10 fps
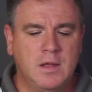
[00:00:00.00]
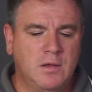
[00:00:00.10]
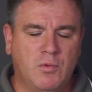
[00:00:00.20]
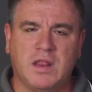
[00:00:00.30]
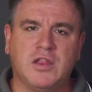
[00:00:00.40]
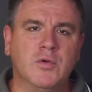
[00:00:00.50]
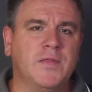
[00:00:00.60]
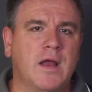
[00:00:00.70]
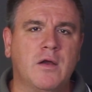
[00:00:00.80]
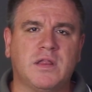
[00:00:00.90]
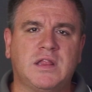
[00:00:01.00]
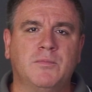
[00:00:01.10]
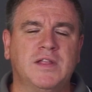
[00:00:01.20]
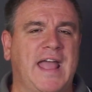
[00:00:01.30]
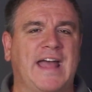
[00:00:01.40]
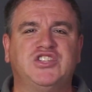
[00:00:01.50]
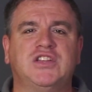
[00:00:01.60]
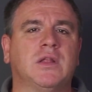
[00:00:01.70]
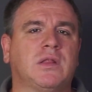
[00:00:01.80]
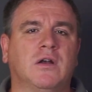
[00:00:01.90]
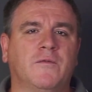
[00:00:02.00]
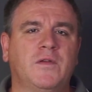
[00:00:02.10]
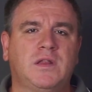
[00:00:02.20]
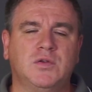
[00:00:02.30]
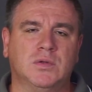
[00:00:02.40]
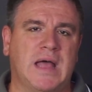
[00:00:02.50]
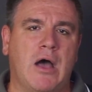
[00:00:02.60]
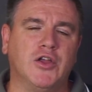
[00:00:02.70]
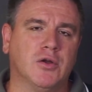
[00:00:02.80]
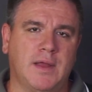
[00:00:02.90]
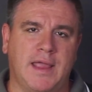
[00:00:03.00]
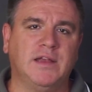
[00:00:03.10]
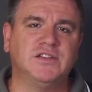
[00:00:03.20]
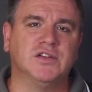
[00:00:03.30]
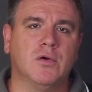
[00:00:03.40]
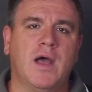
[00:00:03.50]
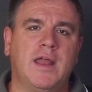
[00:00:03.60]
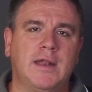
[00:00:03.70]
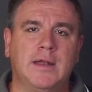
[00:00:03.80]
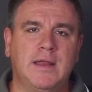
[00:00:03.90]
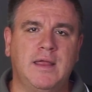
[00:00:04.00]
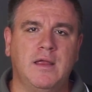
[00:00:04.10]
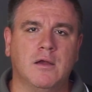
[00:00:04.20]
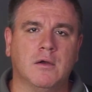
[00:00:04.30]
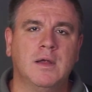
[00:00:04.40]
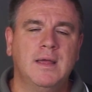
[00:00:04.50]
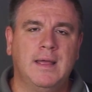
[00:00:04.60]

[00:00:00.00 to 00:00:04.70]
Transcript: What it's doing there is simply etching the surface to allow your ink to go ahead and adhere